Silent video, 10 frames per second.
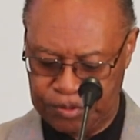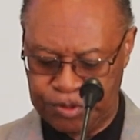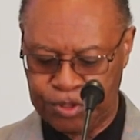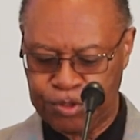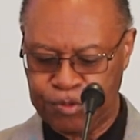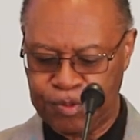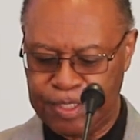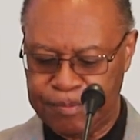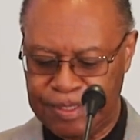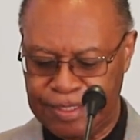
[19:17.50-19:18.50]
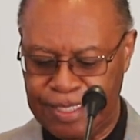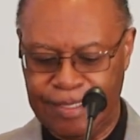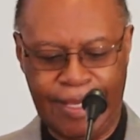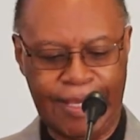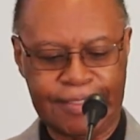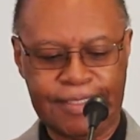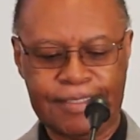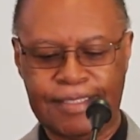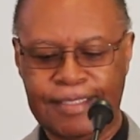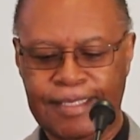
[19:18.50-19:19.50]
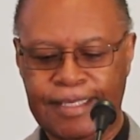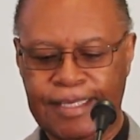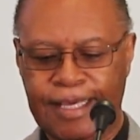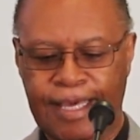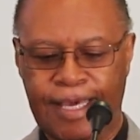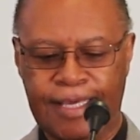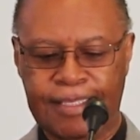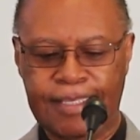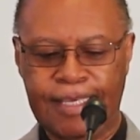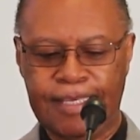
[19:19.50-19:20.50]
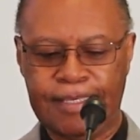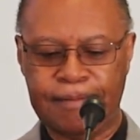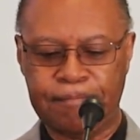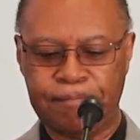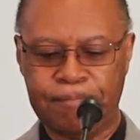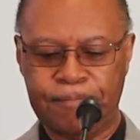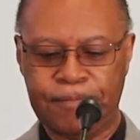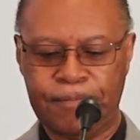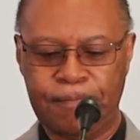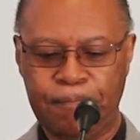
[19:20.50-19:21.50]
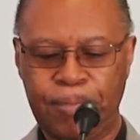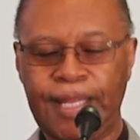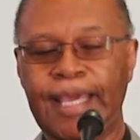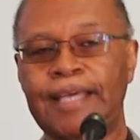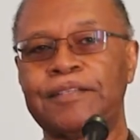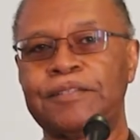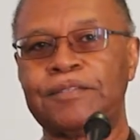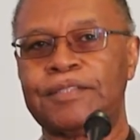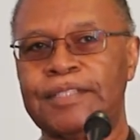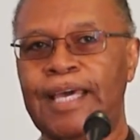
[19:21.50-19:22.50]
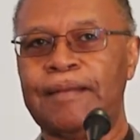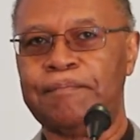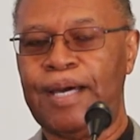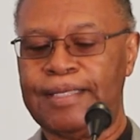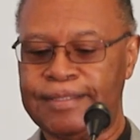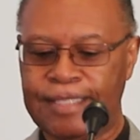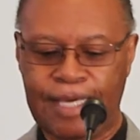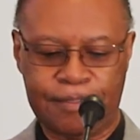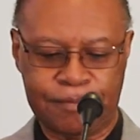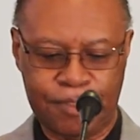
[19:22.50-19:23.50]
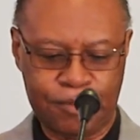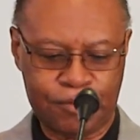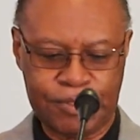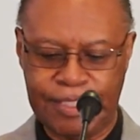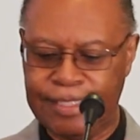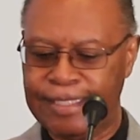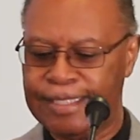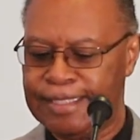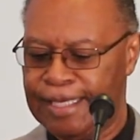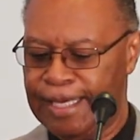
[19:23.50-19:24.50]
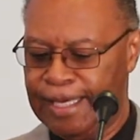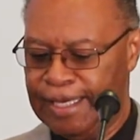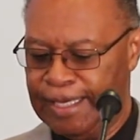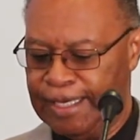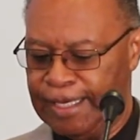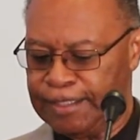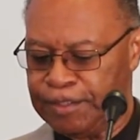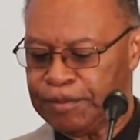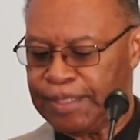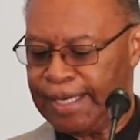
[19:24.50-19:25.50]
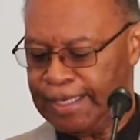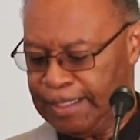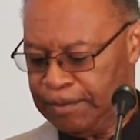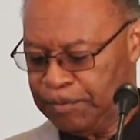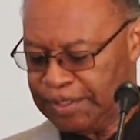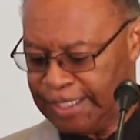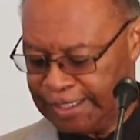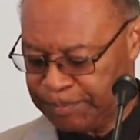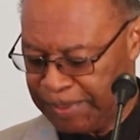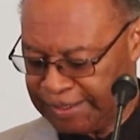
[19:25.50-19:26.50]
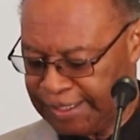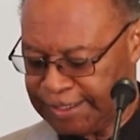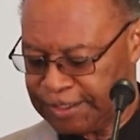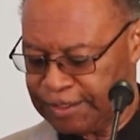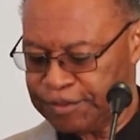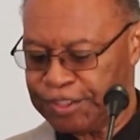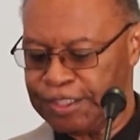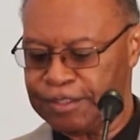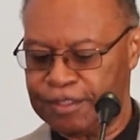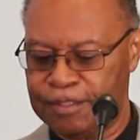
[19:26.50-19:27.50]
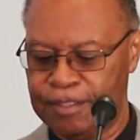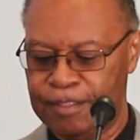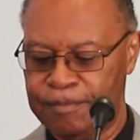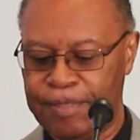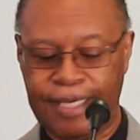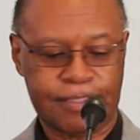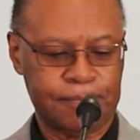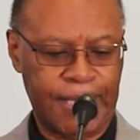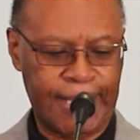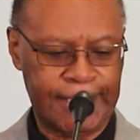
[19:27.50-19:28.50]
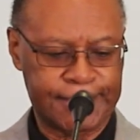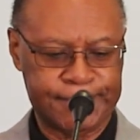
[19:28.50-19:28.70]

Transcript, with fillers: do we believe as he's as he planned to set by the side of the road, did he do that with the expectation of Jesus passing by?